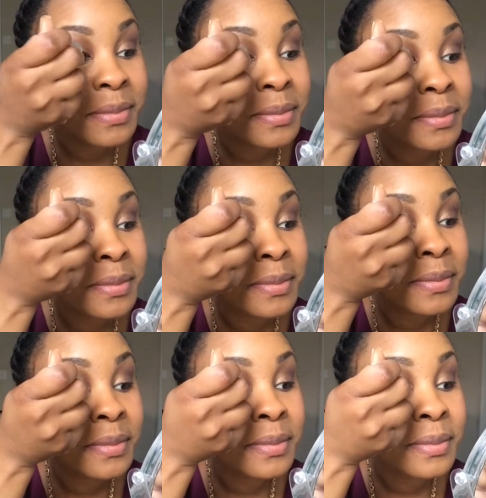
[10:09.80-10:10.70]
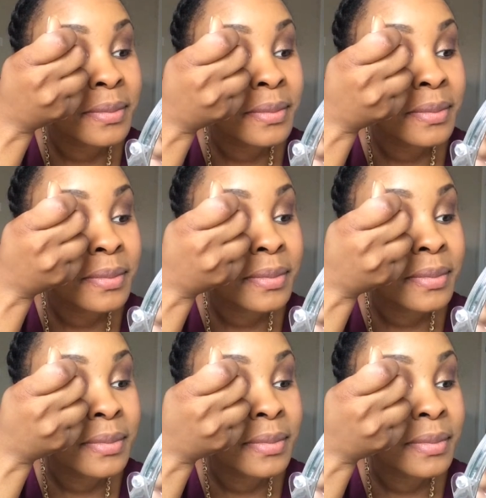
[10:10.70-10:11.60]

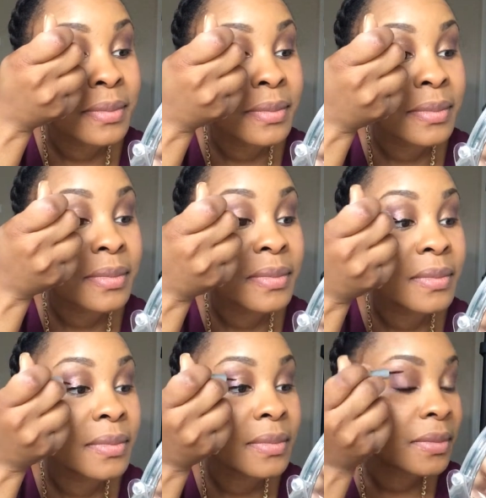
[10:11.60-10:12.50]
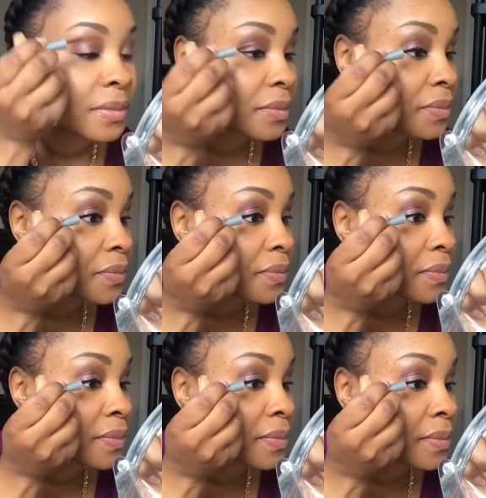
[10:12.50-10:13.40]

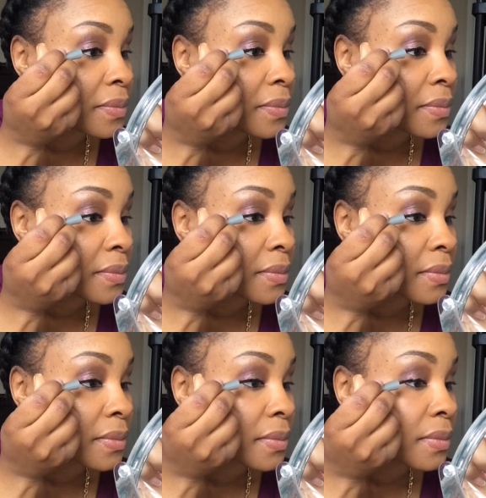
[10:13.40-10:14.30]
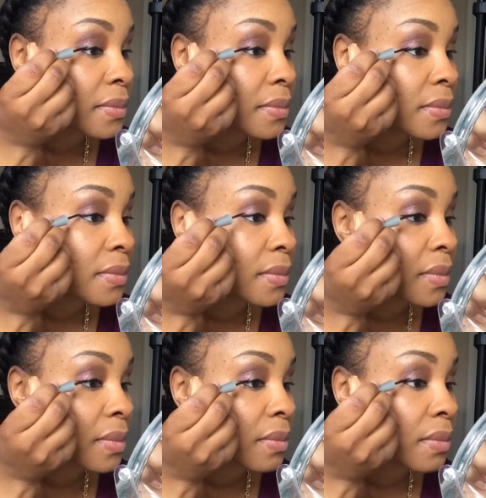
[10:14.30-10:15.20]

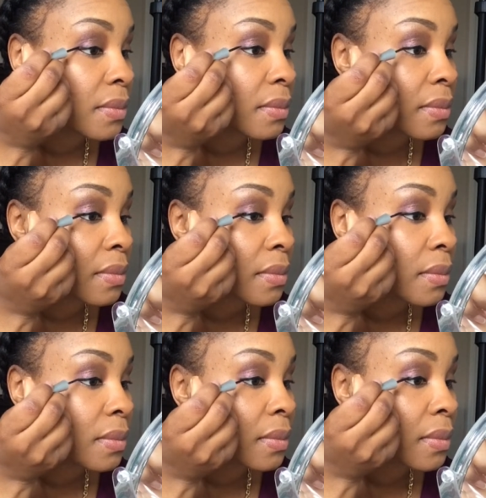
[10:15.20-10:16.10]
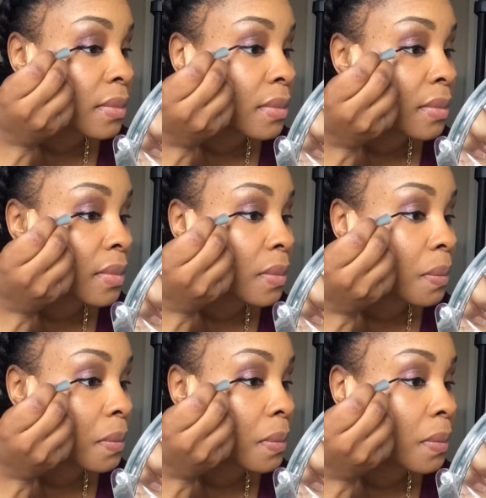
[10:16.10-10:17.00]

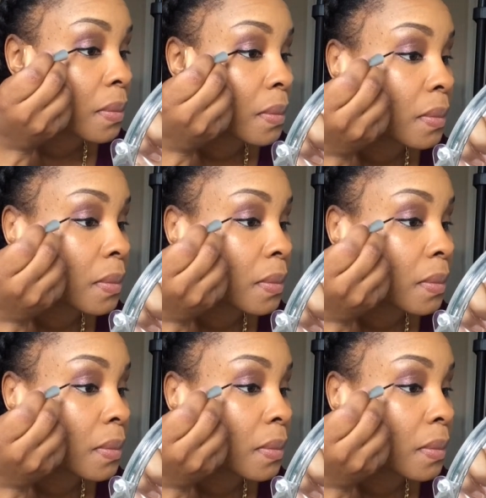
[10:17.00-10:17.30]
No one is speaking in this clip.